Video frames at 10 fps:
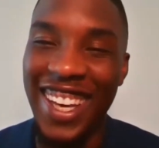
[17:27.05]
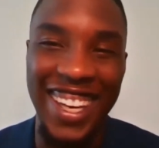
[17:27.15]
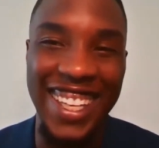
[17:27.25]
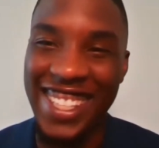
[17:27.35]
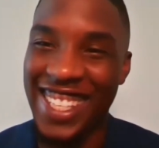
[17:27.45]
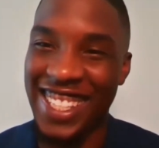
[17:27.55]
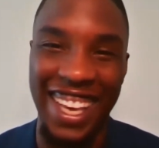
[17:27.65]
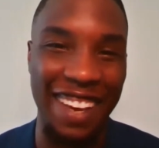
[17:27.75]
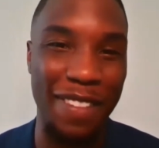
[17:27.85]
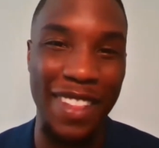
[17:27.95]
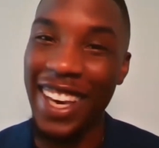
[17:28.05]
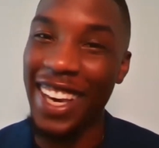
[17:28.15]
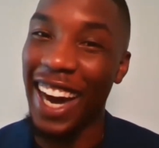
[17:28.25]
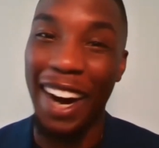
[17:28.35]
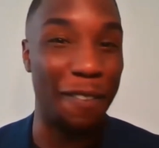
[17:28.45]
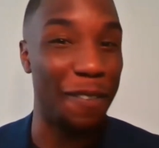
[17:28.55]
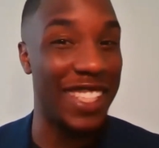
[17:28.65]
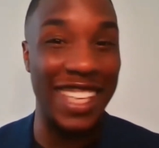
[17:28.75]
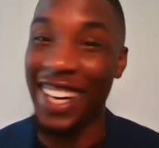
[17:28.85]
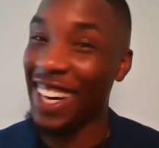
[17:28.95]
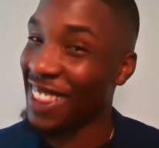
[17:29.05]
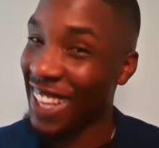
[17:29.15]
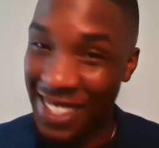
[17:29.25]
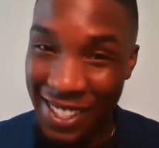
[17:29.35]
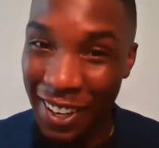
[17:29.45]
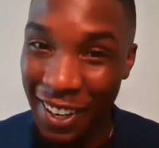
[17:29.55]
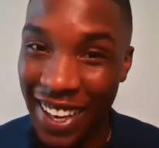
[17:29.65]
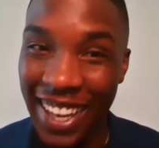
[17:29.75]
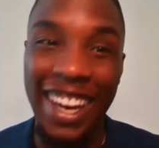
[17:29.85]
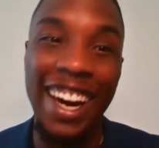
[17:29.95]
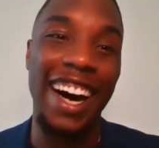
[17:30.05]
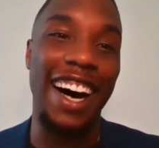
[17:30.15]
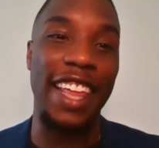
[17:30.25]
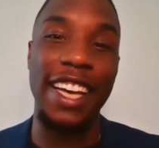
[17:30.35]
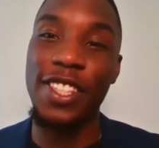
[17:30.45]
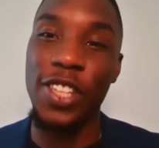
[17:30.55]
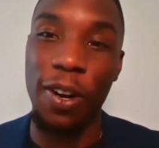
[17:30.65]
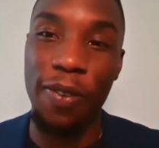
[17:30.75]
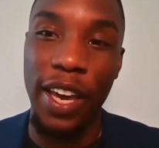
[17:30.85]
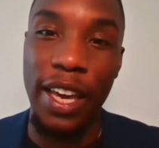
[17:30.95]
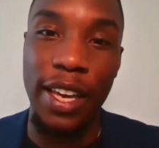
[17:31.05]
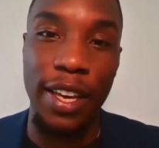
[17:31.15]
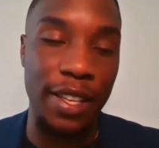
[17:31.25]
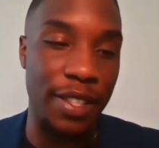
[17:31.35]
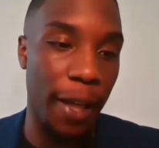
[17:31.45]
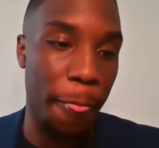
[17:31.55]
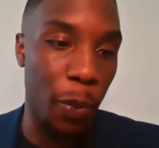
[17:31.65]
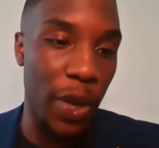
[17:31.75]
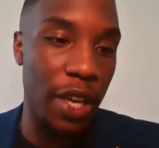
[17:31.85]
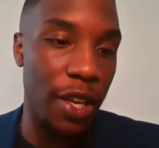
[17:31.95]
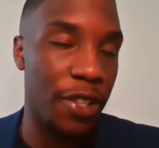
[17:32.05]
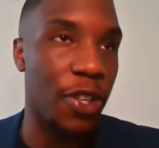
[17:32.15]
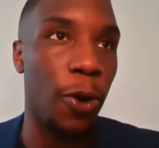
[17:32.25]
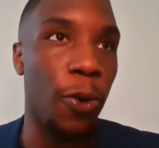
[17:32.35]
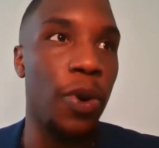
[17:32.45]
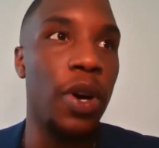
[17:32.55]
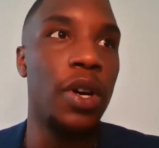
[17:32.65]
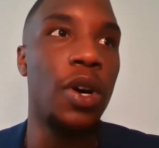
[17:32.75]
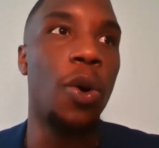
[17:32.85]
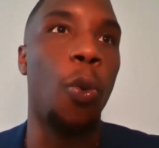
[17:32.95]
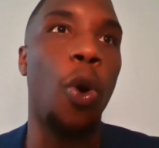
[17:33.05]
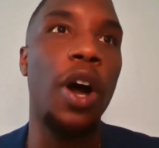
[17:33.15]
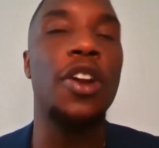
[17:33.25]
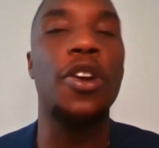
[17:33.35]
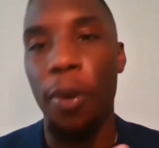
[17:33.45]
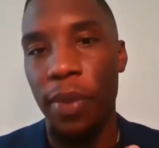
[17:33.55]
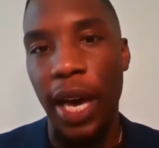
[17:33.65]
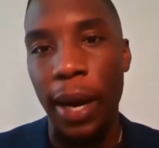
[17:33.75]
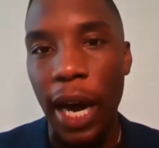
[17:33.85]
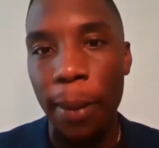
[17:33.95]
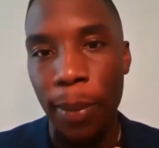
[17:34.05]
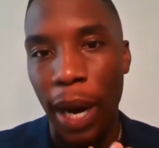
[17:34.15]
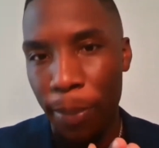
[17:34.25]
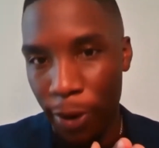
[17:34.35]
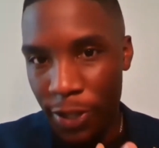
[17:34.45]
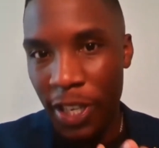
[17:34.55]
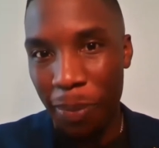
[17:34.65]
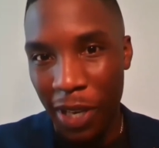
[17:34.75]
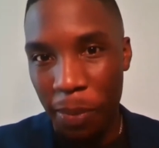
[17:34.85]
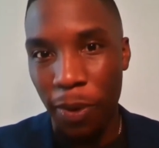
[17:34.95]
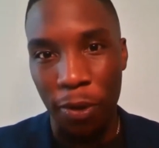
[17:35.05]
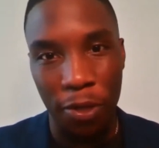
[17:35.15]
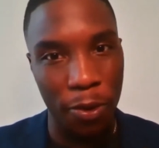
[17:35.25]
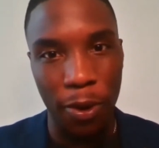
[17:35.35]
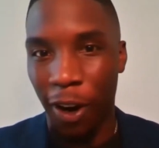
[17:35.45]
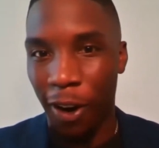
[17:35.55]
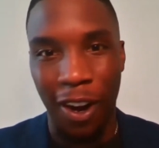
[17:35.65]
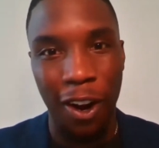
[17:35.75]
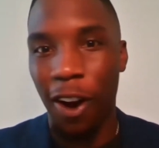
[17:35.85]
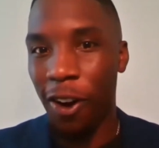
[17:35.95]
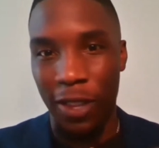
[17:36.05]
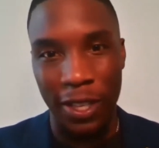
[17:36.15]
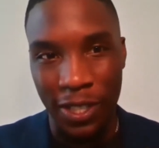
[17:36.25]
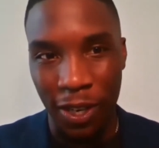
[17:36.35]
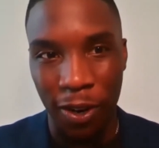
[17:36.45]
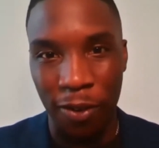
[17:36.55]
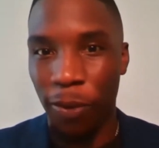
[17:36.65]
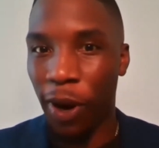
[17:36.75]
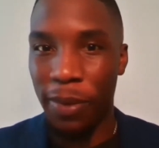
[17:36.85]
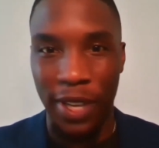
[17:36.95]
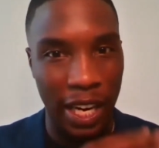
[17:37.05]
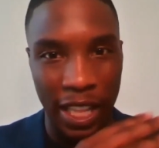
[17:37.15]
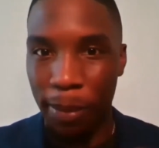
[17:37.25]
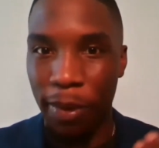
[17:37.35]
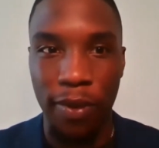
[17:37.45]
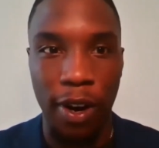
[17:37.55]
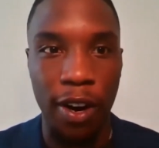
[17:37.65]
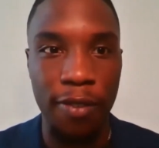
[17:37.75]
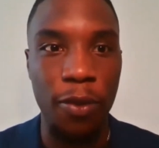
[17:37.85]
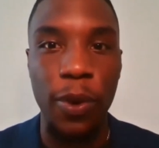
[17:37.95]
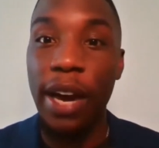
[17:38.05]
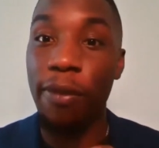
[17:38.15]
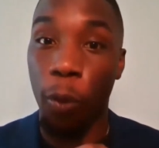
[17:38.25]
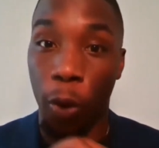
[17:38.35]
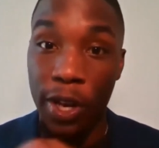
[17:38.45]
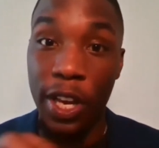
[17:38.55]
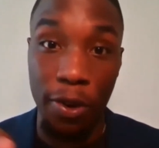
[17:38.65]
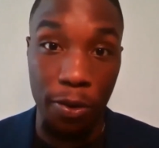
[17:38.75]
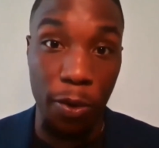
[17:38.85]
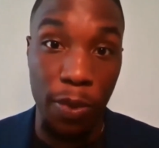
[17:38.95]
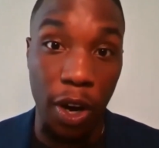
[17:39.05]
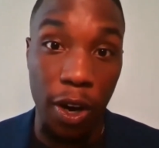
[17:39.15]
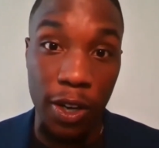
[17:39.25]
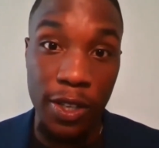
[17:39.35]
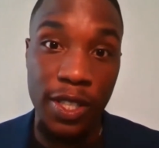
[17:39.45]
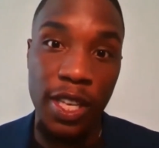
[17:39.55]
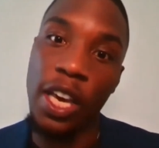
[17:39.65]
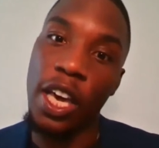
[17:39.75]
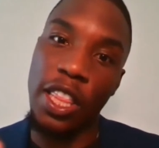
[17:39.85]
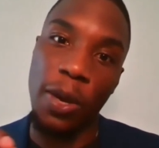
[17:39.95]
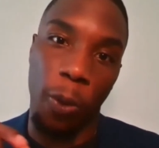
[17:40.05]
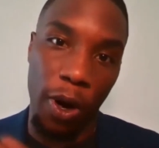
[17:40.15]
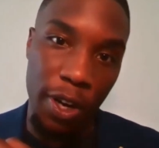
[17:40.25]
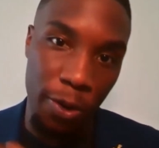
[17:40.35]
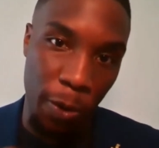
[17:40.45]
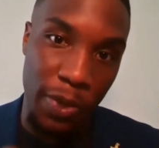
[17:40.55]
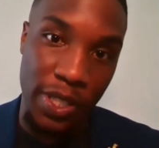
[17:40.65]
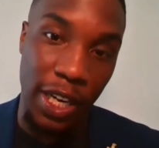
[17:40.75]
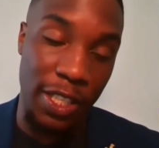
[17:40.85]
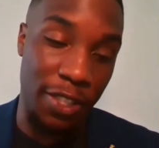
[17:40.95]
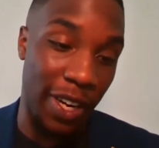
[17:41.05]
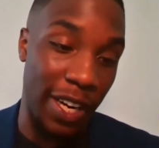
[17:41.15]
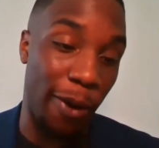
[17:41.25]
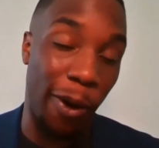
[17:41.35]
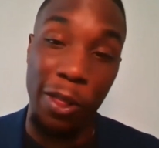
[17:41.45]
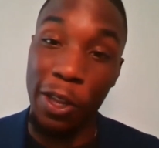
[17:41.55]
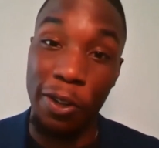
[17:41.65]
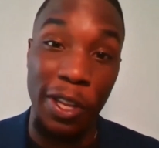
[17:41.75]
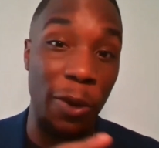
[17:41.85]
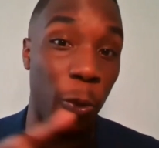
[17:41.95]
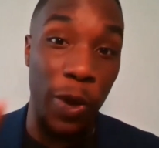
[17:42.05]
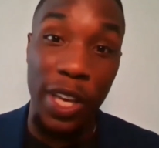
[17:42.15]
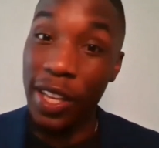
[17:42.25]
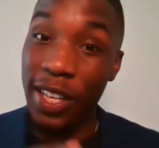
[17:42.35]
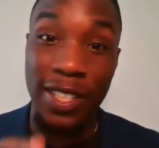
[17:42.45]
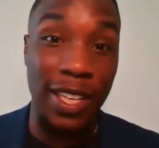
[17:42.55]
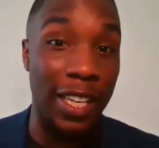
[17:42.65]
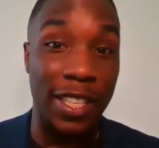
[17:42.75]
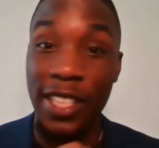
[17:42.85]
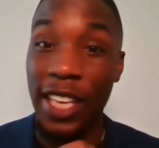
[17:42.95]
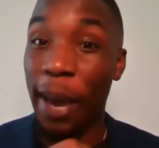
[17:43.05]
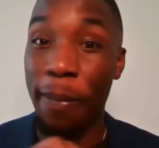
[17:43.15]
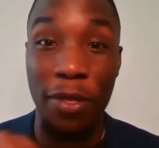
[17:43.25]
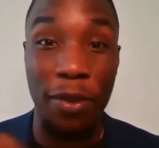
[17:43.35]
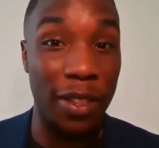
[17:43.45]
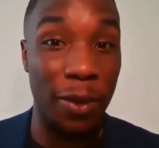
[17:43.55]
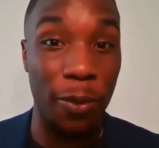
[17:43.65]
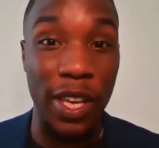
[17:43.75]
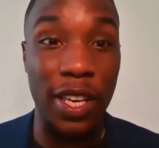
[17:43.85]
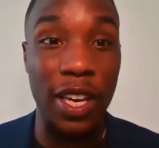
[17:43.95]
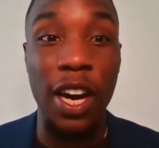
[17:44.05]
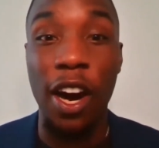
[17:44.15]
It's the same thing. I'm gonna be sending out that survey. That survey is normally I'm pushing people through our listserv where I'm getting them involved. We have working group calls. The working group discussions right now are literally weekly discussions. They happen throughout the week.